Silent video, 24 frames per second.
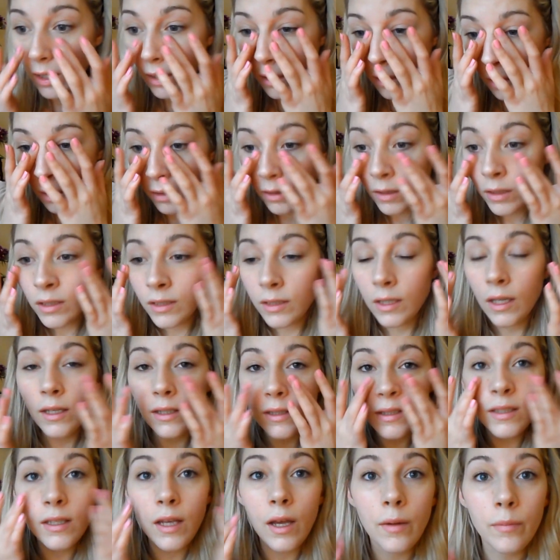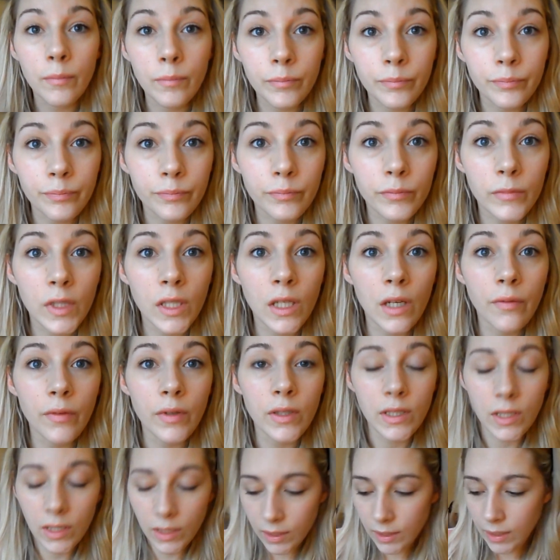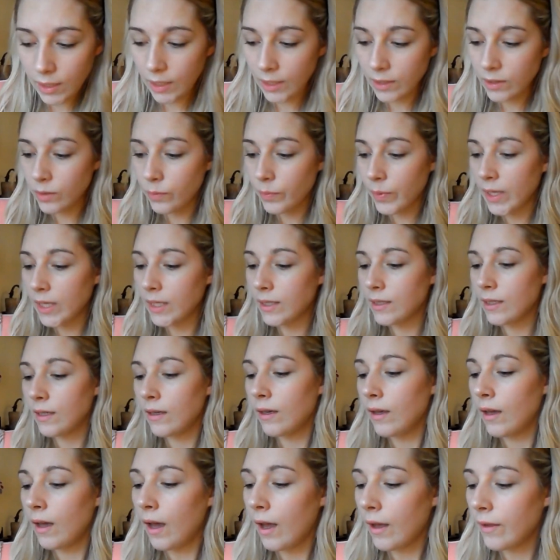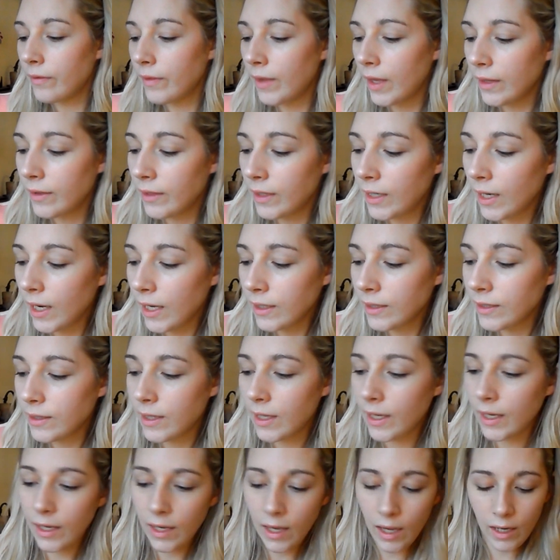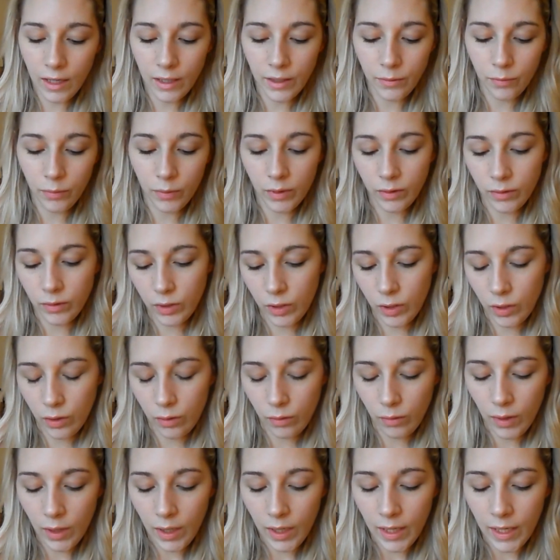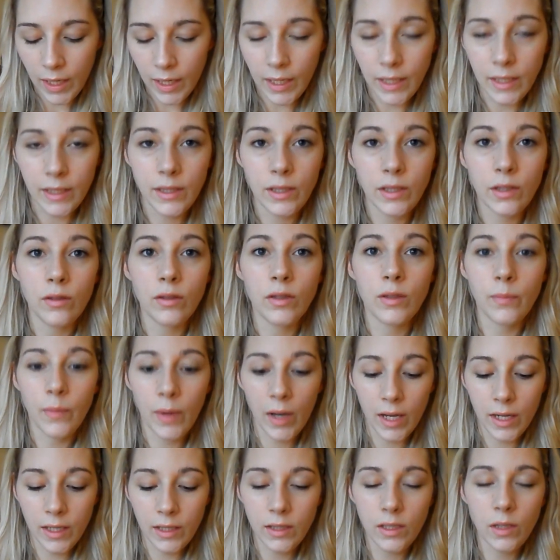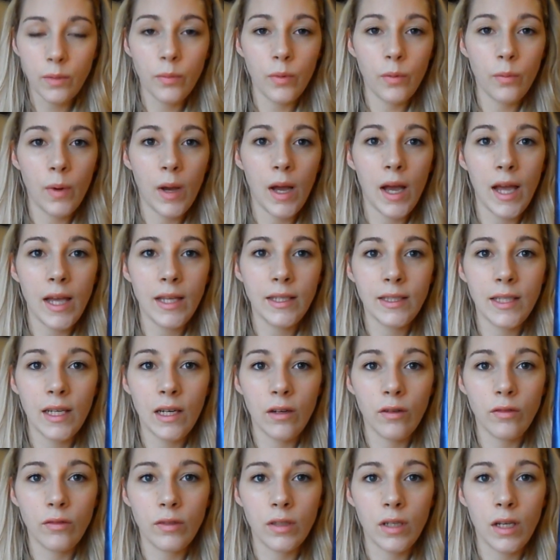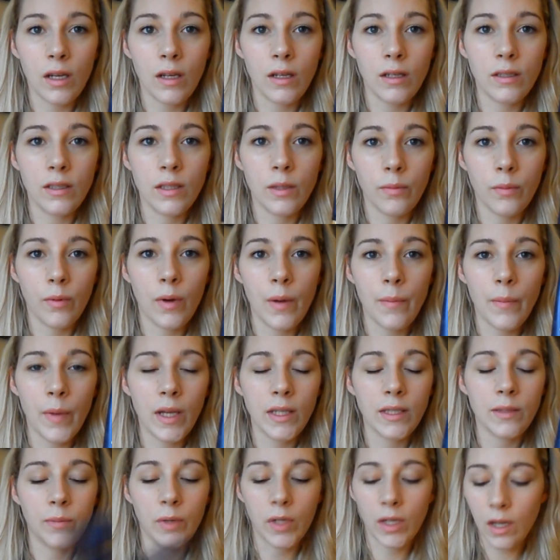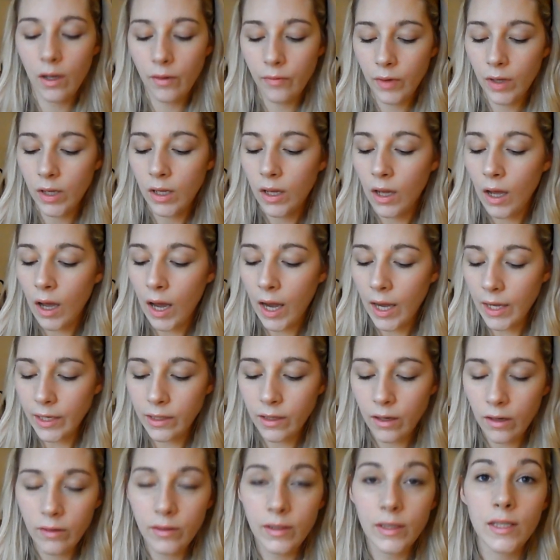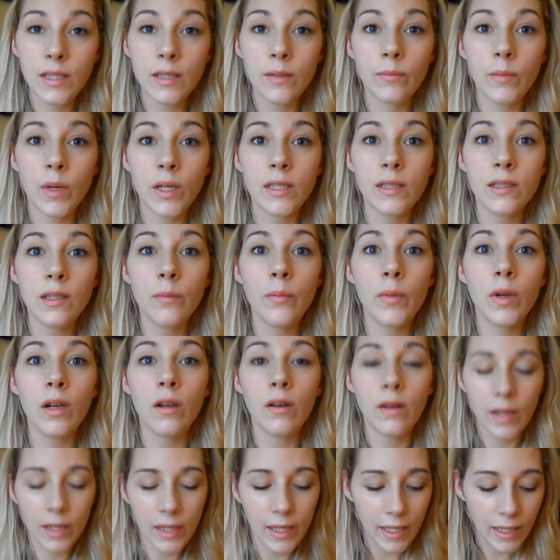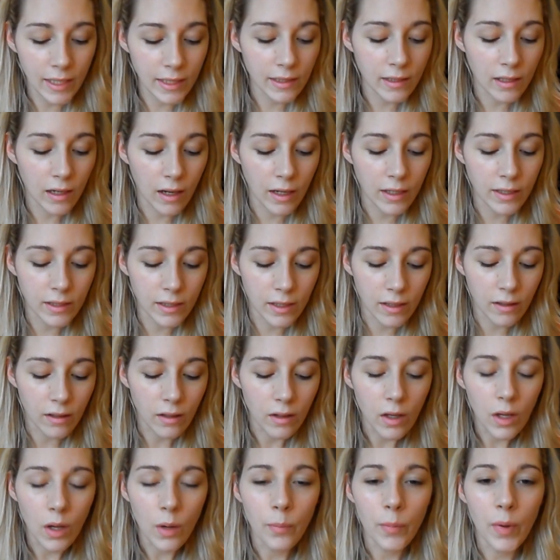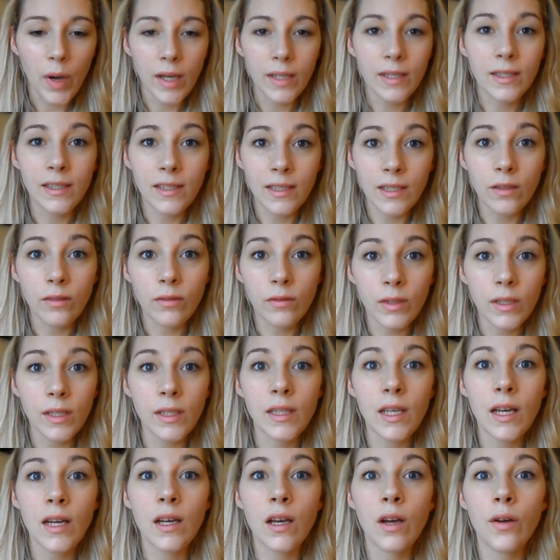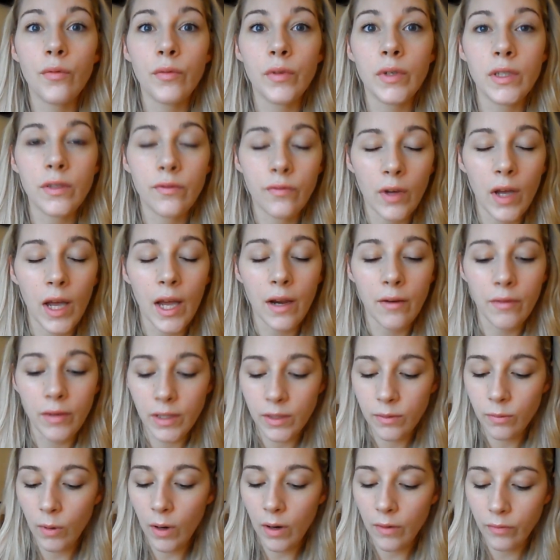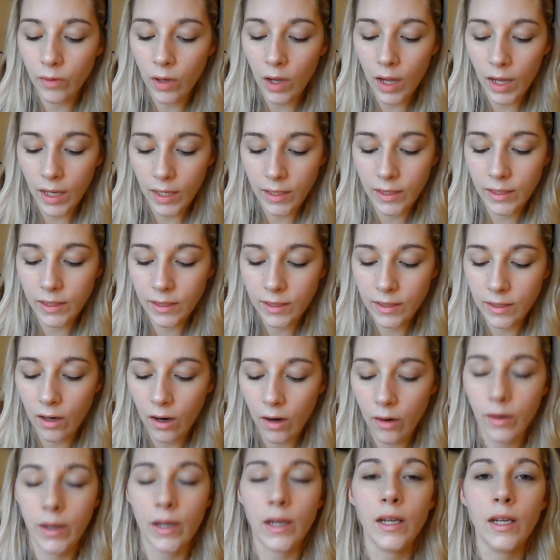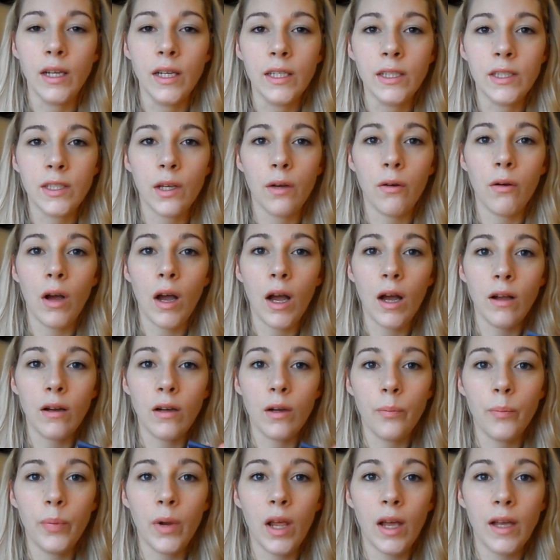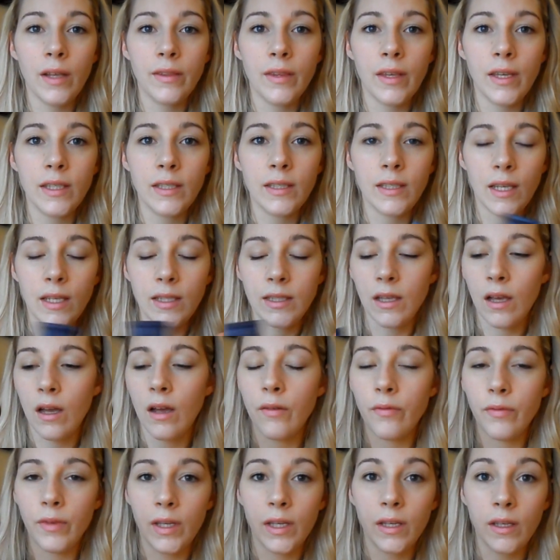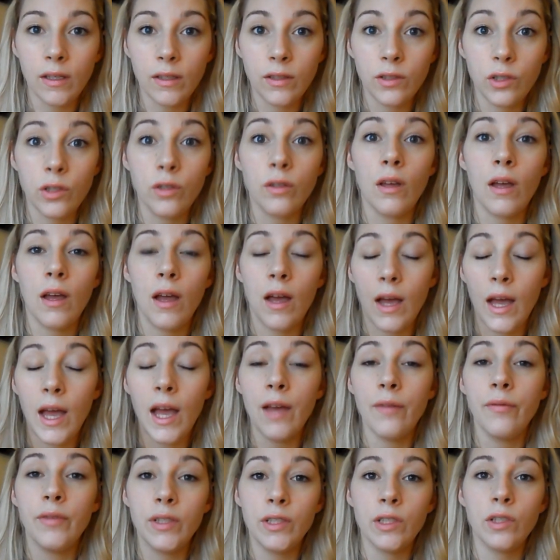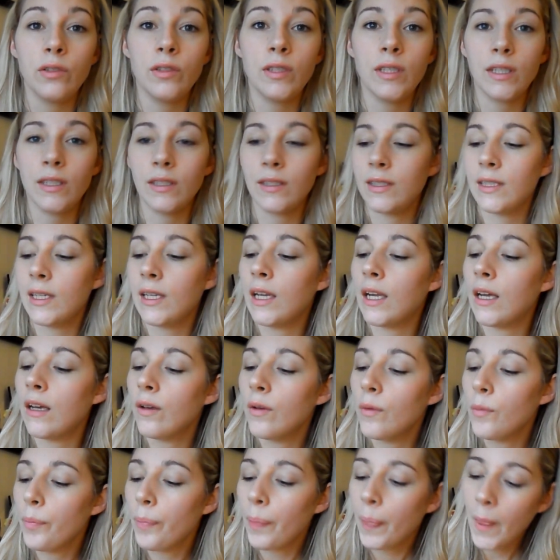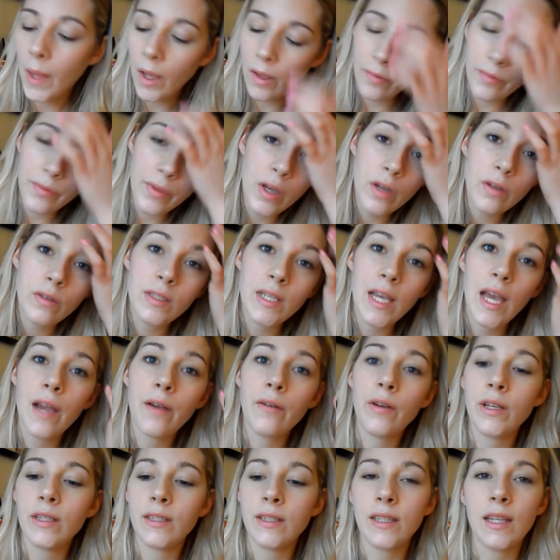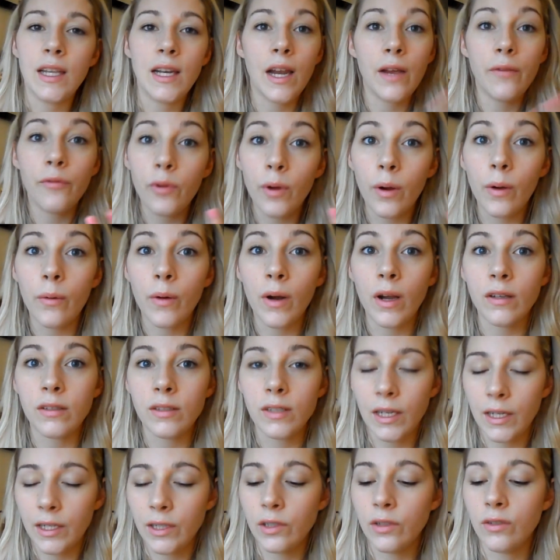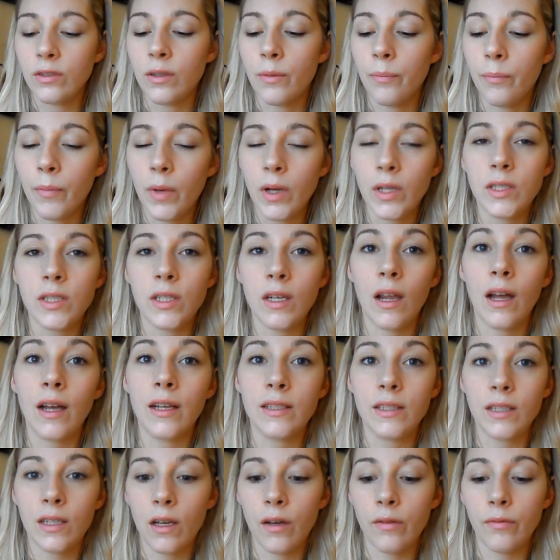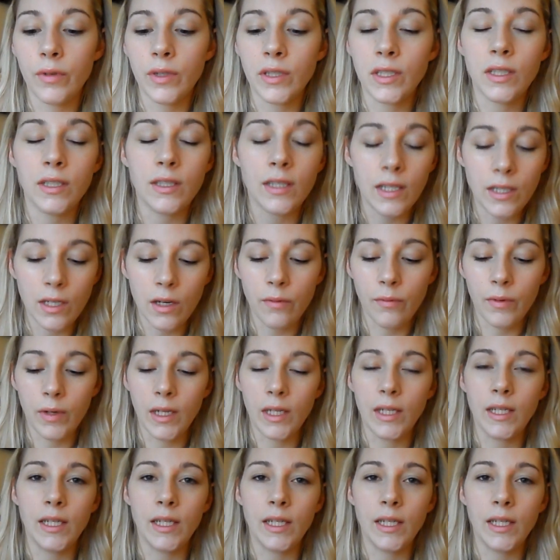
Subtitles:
in. So that's covered just a little bit. And then the next thing I will do is use my Double Wear Estee Lauder Double Wear Maximum Cover. I know this is my summer look and it is lighter, but I still need that coverage for areas where I've got acne scarring, so I'll apply this as a heavy duty concealer on those areas, and then everywhere else I can use a much lighter coverage because I